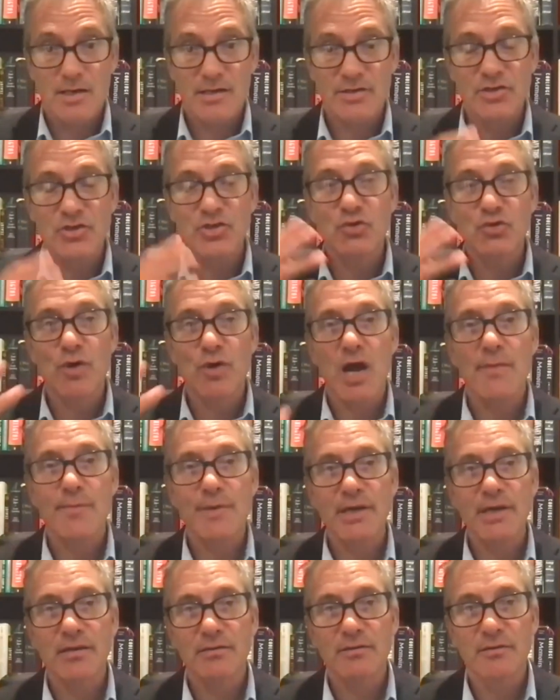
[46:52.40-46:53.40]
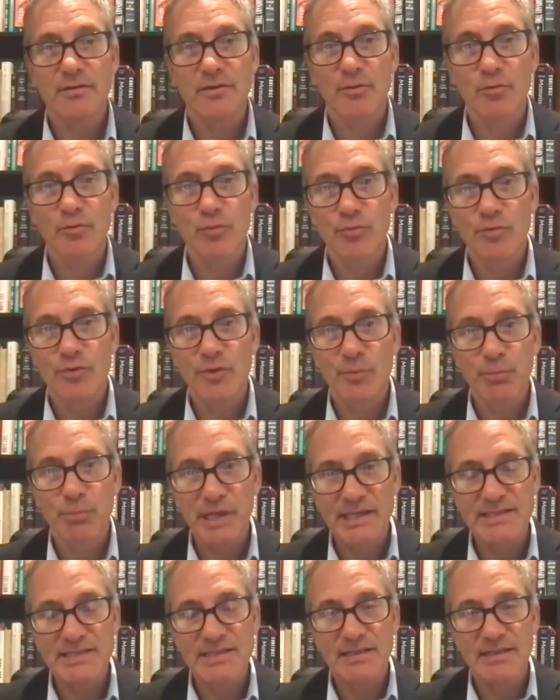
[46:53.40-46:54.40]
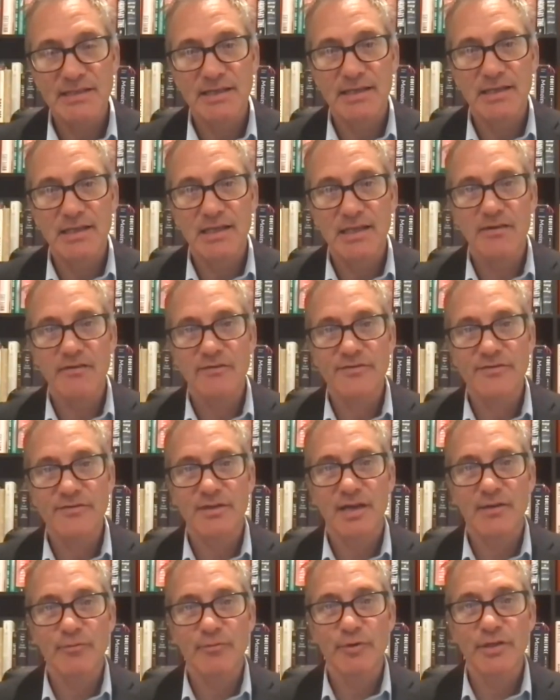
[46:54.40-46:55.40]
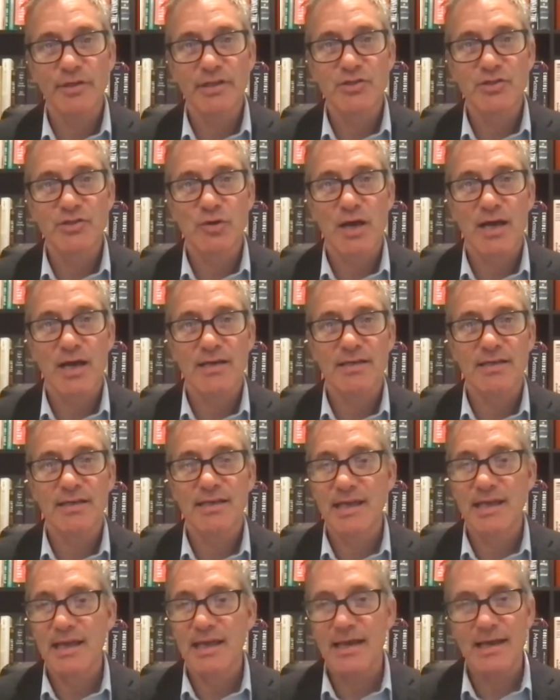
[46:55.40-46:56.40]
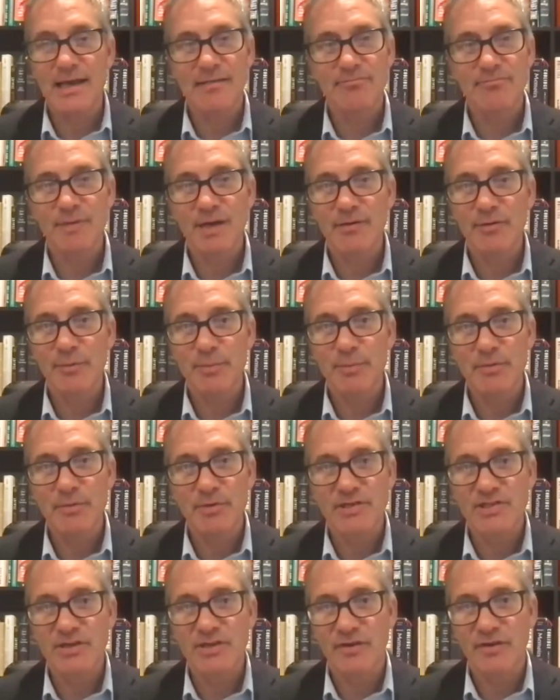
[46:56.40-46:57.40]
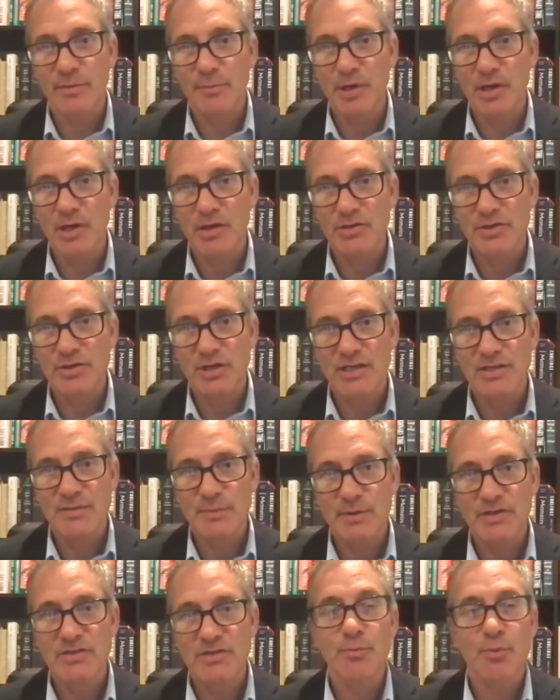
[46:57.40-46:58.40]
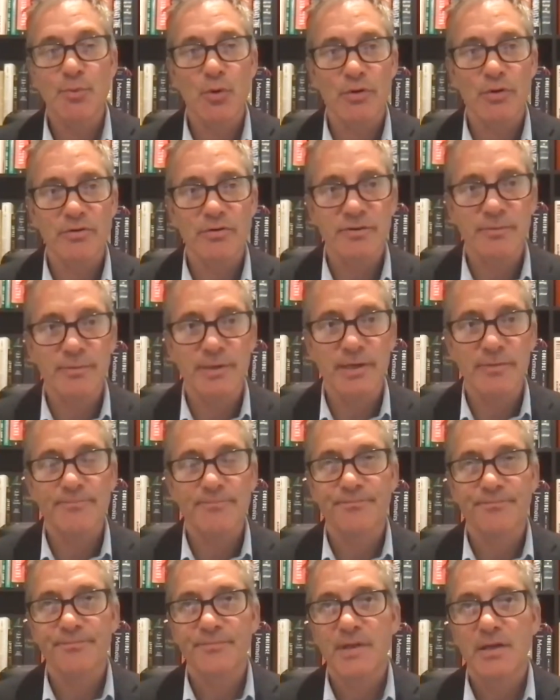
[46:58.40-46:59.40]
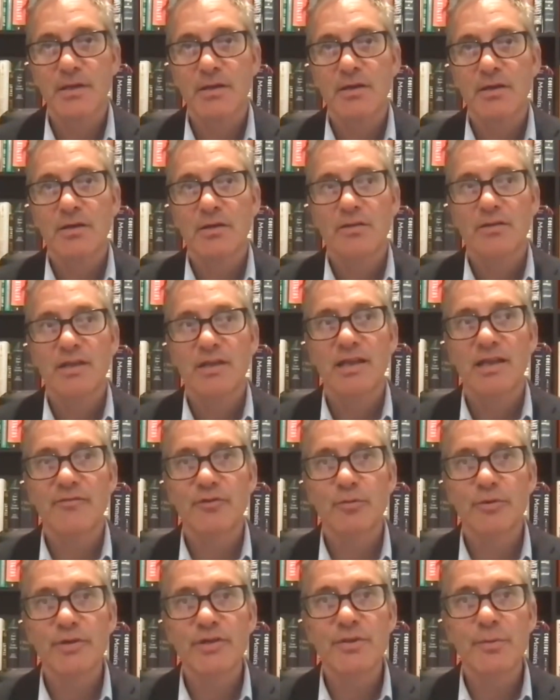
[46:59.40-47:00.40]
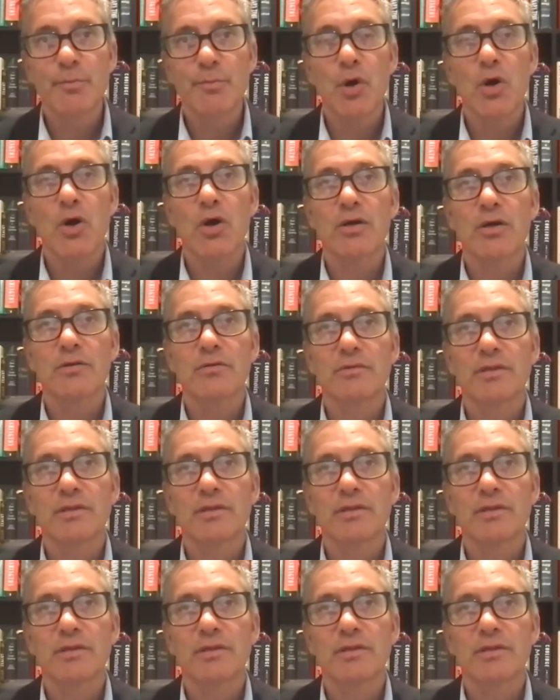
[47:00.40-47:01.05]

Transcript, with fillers: in describing the the place that they lived, I really tried again. I, I repeat myself, I apologize, but it's mm-hmm. important to me that if you read the book,